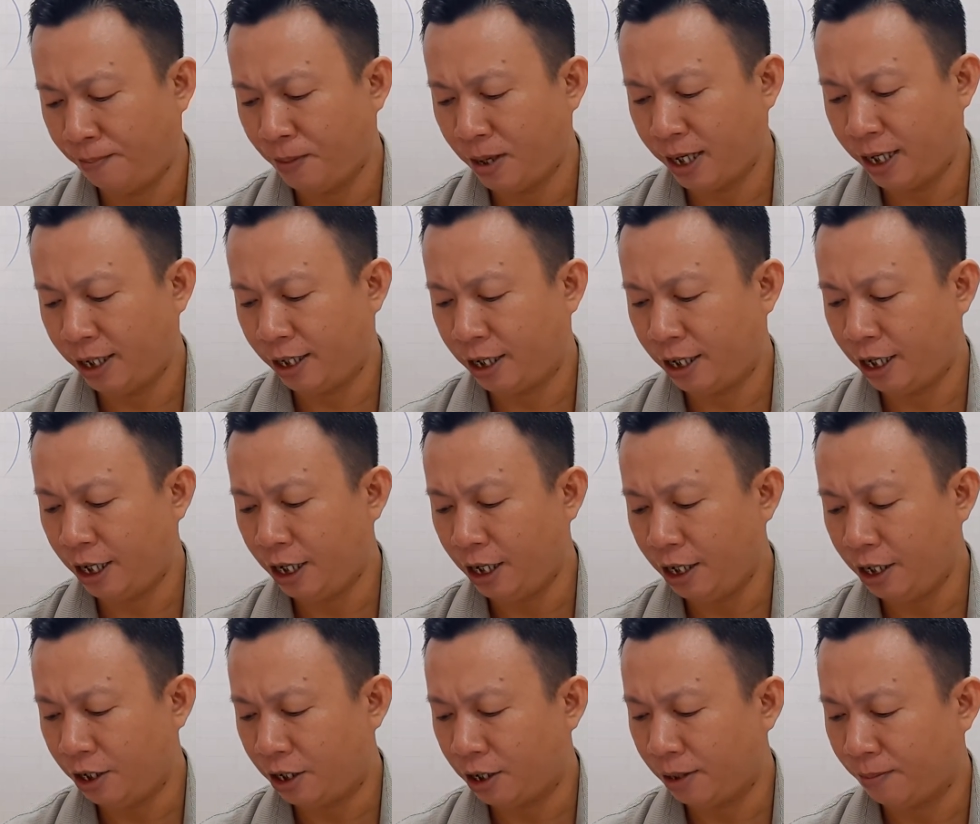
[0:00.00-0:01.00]
but it
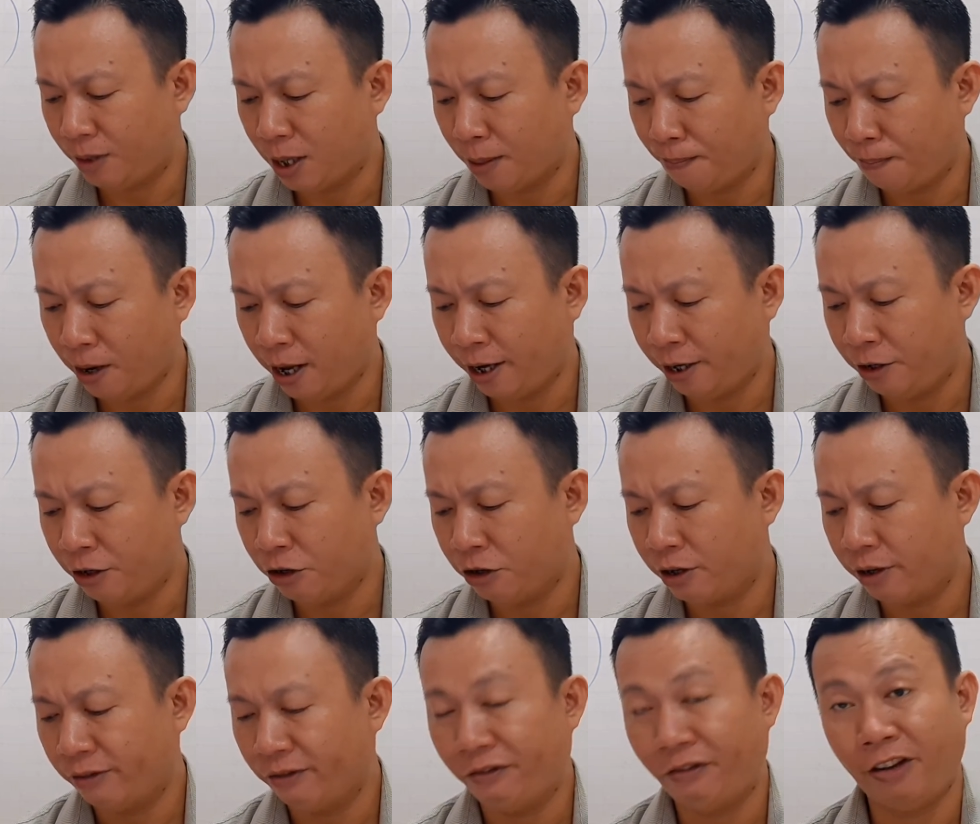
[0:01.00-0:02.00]
is if the plan
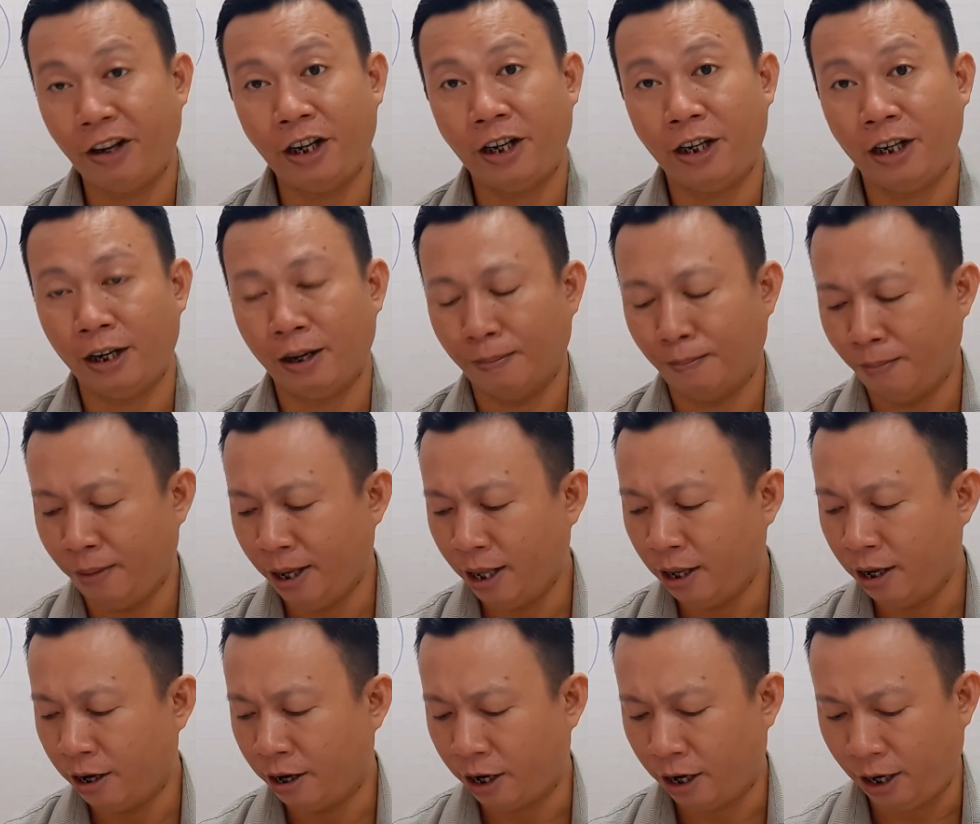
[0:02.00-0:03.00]
doesn't fit the
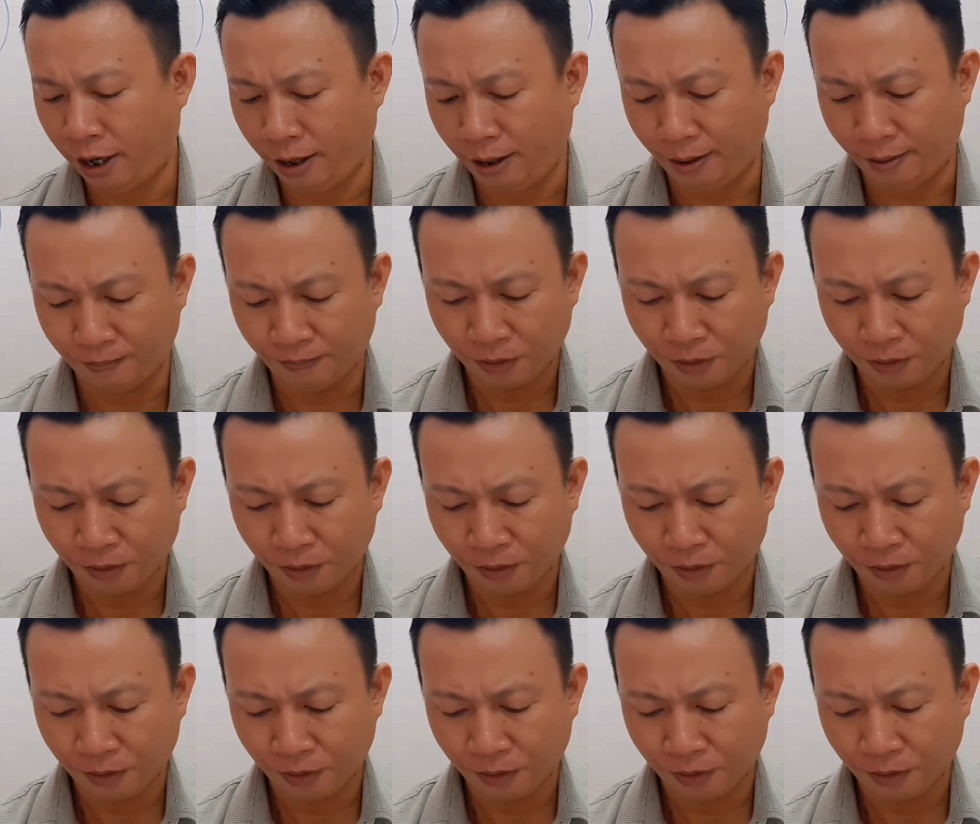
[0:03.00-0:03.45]
ability.